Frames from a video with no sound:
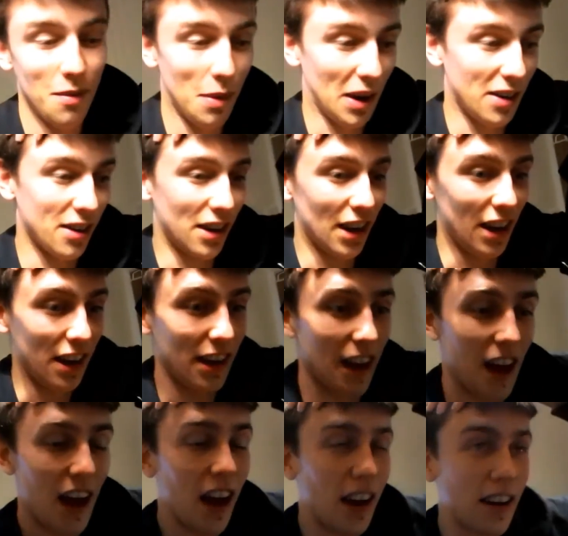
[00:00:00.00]
basically,
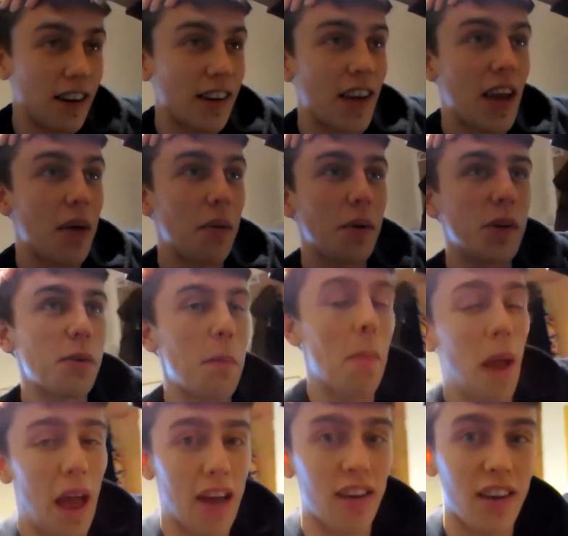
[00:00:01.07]
and it was
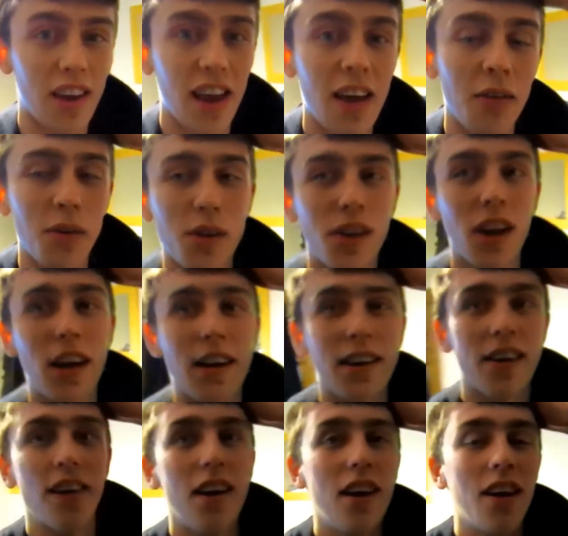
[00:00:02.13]
mad. It was
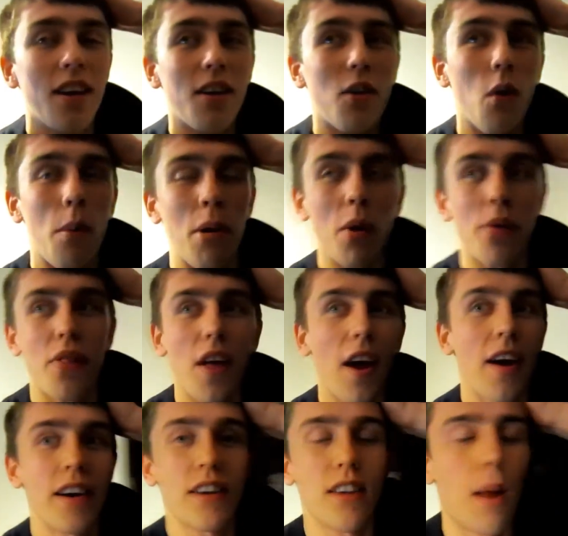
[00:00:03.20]
like, we're both
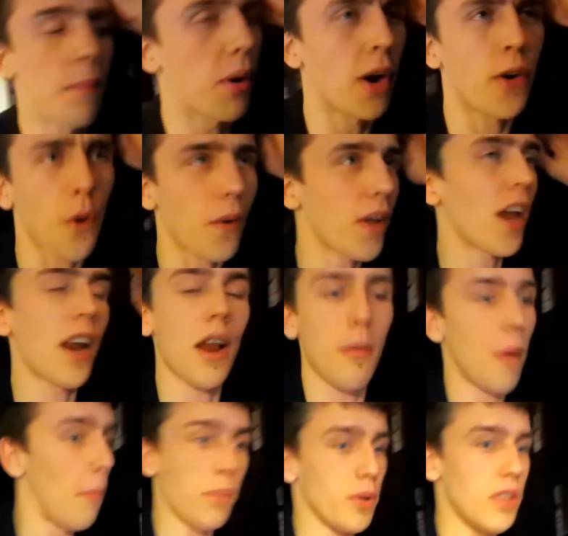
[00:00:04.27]
there, and he's like, but I don't get it. I'm
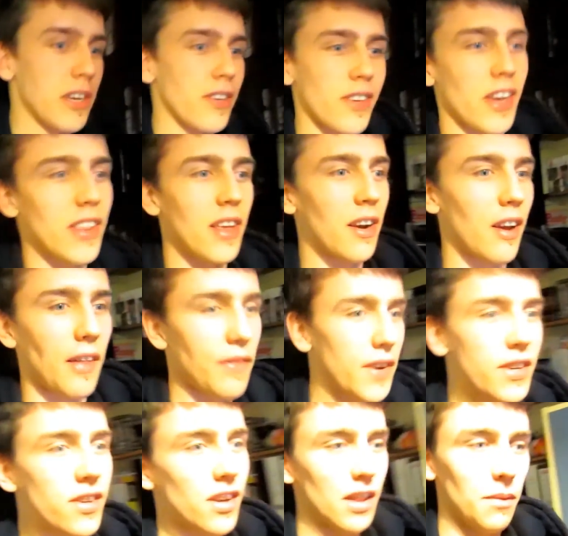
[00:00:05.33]
like, but this, and then like
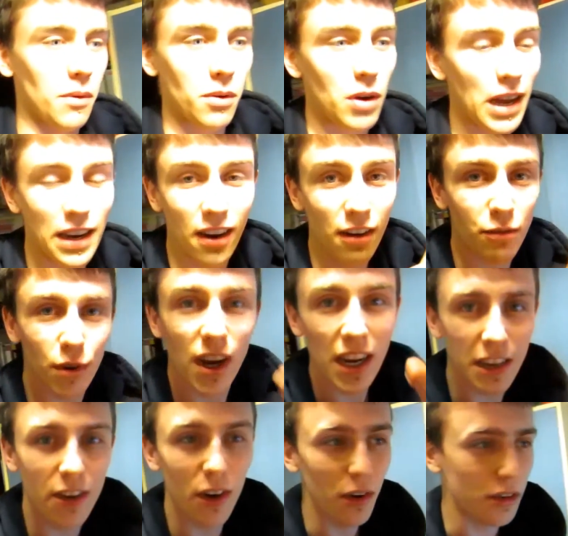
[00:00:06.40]
this, and then we're getting like
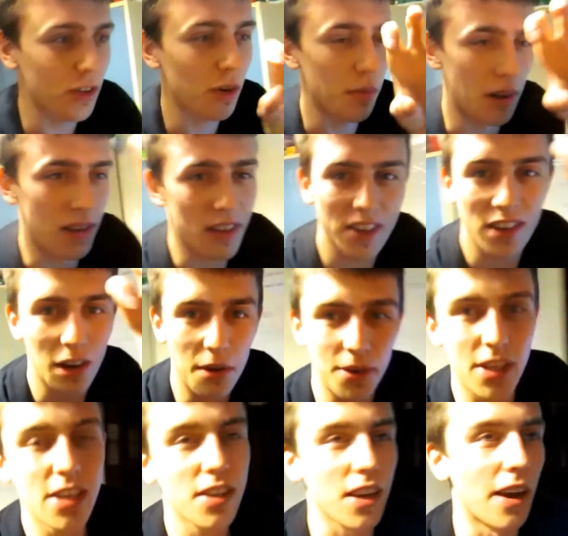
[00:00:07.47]
really caught up in this little
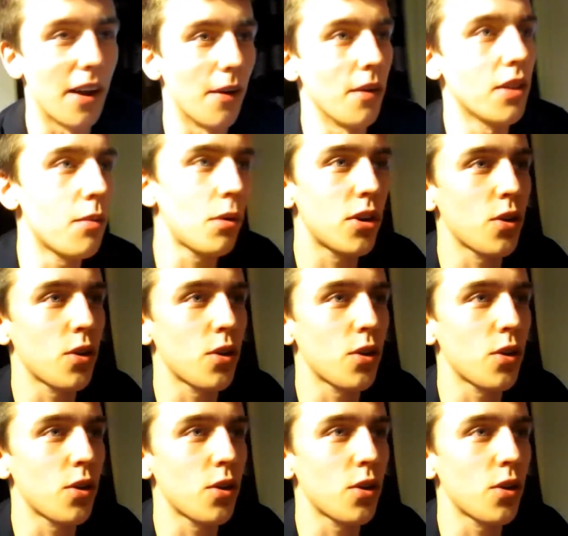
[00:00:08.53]
detail, and then we